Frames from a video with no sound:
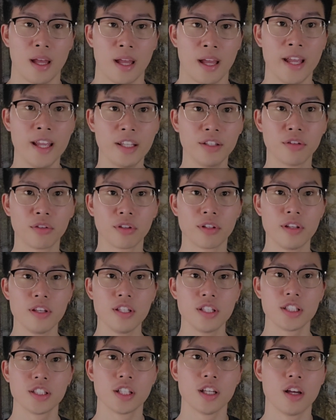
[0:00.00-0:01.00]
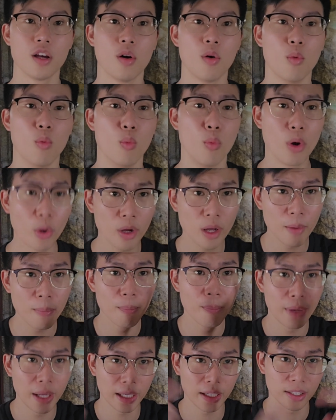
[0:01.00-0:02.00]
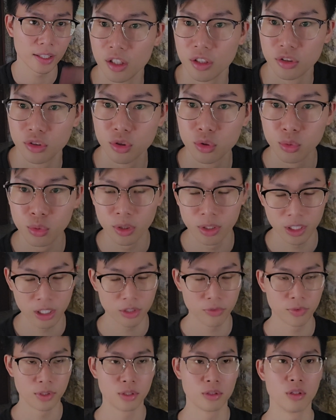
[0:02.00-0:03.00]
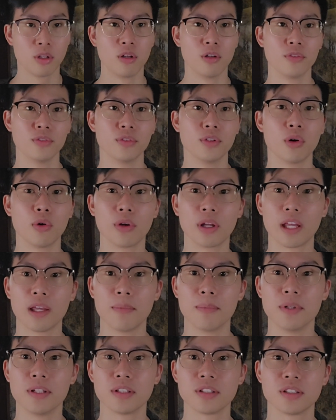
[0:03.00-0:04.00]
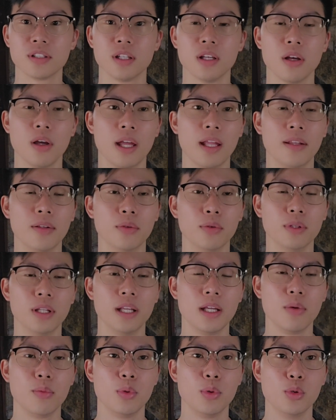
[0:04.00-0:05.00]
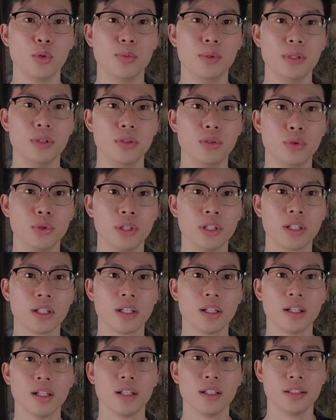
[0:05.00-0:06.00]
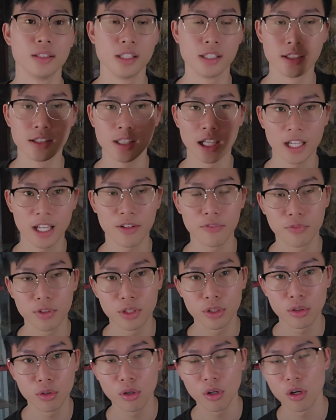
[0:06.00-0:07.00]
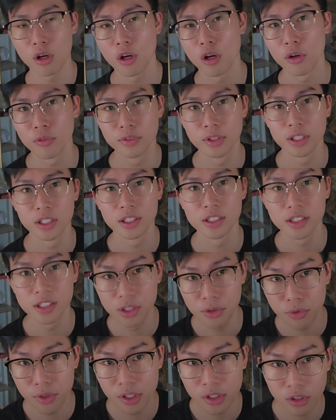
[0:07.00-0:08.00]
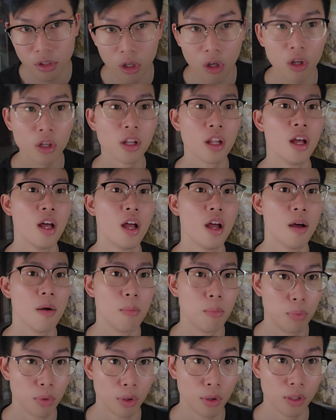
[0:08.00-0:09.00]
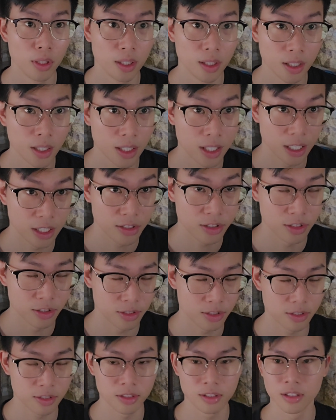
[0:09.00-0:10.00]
Hey donkeys, welcome back to another video of Dong Gamers, and today we will be doing the second video of the series called Brawler Classes.